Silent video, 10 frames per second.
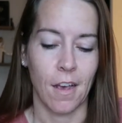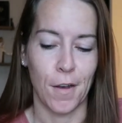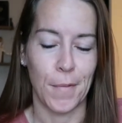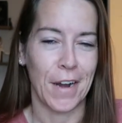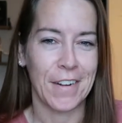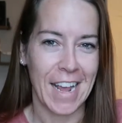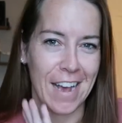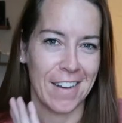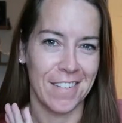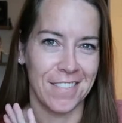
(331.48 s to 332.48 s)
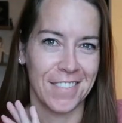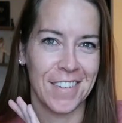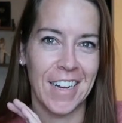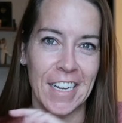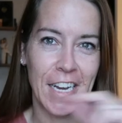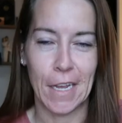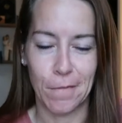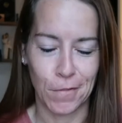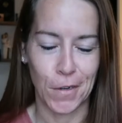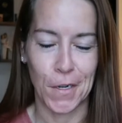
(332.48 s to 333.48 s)
Um, I already have a
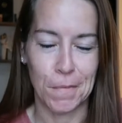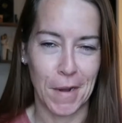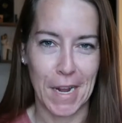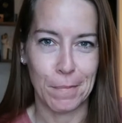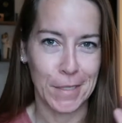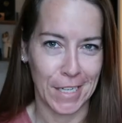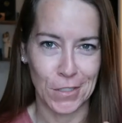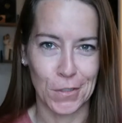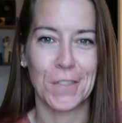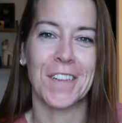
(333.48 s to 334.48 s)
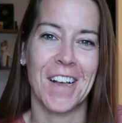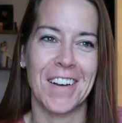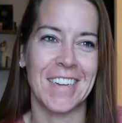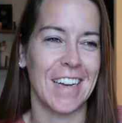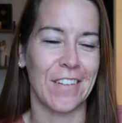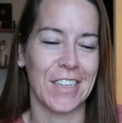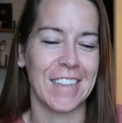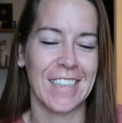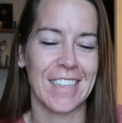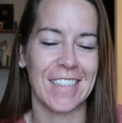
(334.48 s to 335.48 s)
name for my potential salon and
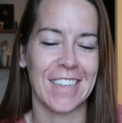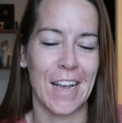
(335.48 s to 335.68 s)
everything.